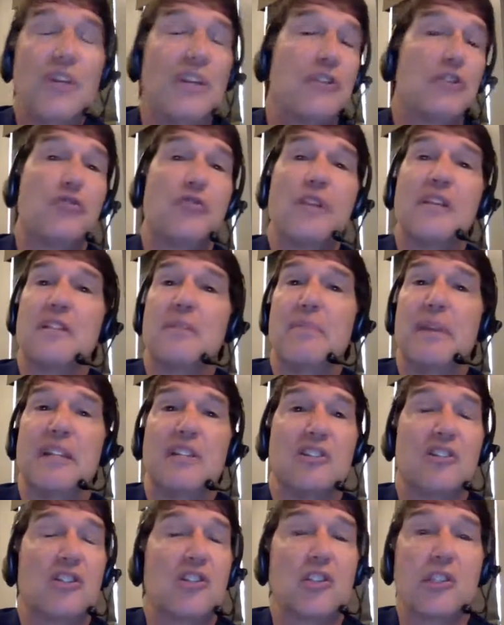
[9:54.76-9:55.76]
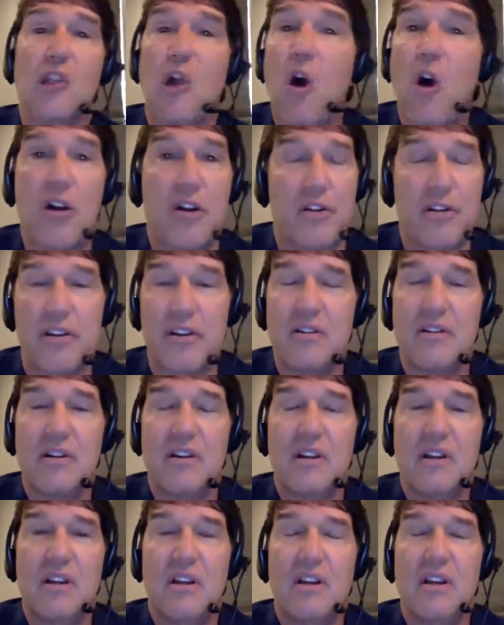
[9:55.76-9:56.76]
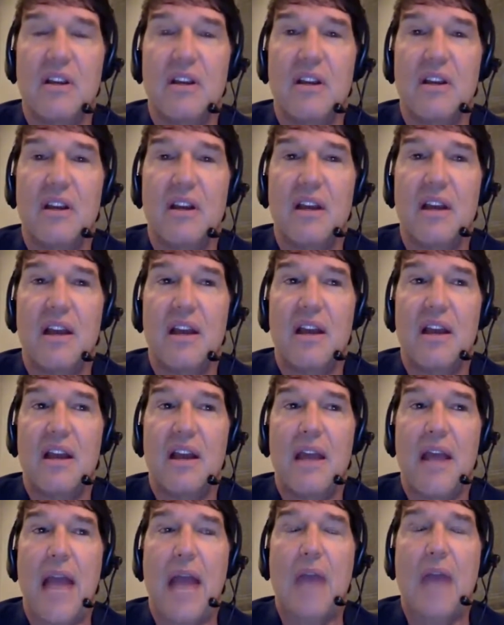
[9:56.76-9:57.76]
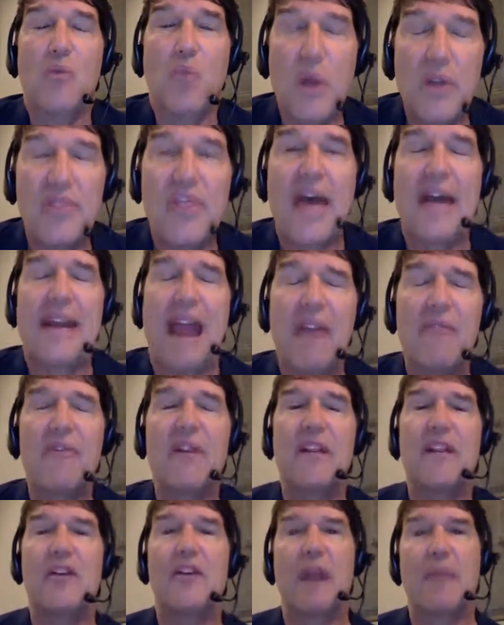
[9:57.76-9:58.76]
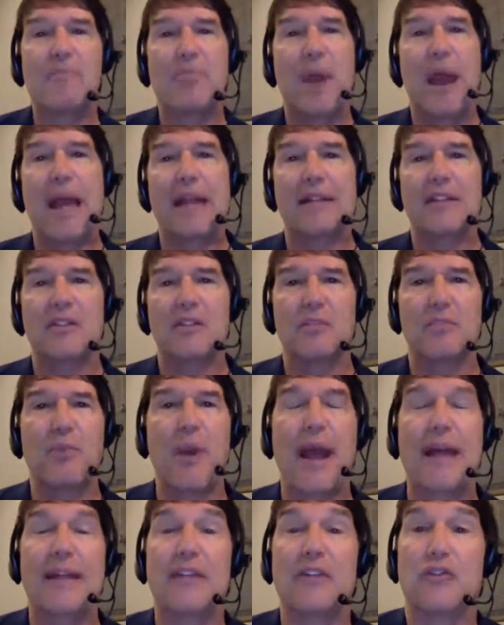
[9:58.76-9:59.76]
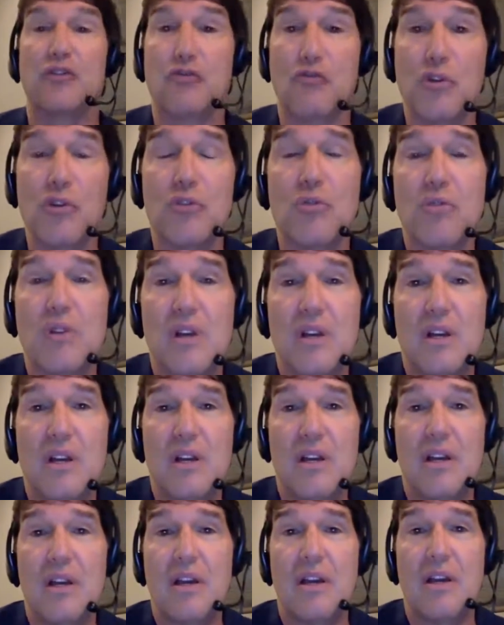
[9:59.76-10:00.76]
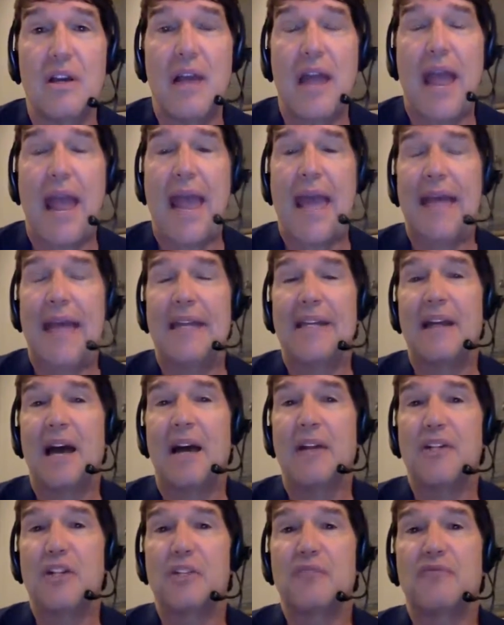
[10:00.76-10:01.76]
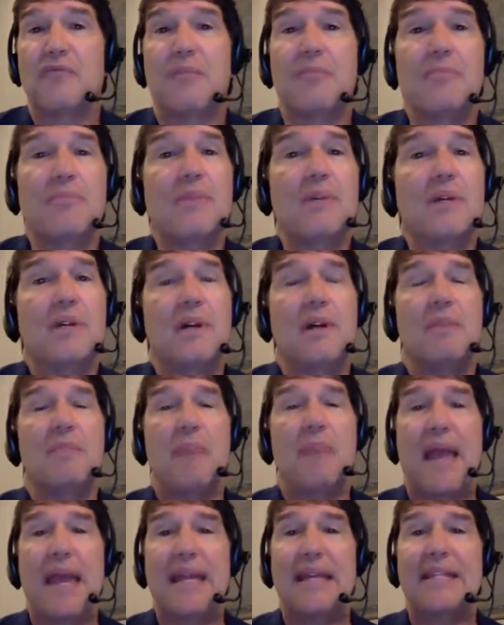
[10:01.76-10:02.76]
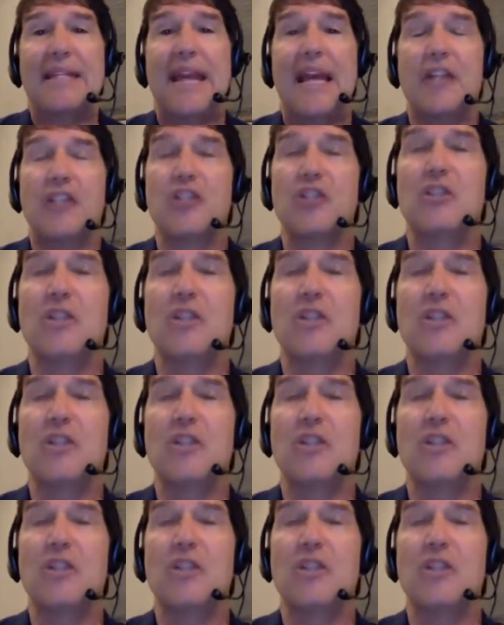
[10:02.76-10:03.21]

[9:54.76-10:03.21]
So those industries have been slaughtered. Right. And with that, every year I practiced, the practice grew. And uh, just from paying